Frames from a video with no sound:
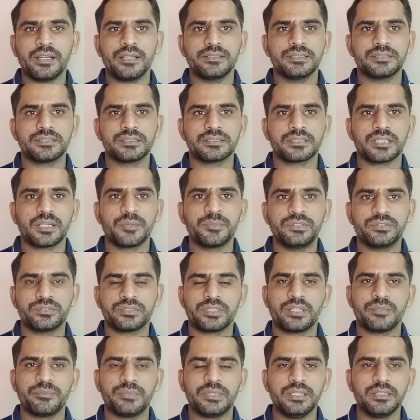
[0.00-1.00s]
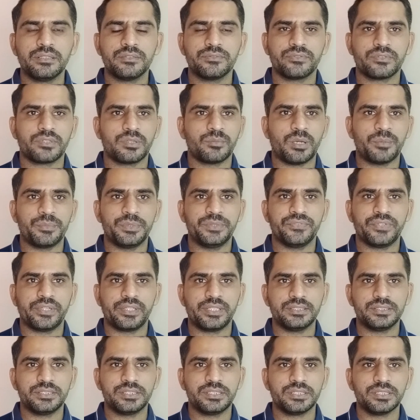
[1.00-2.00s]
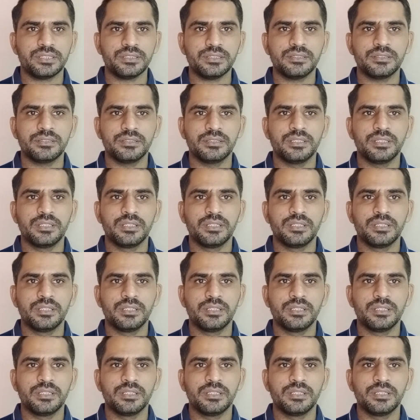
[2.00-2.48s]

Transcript: Hi, this is Abid Hussain Malik from Abid Financial.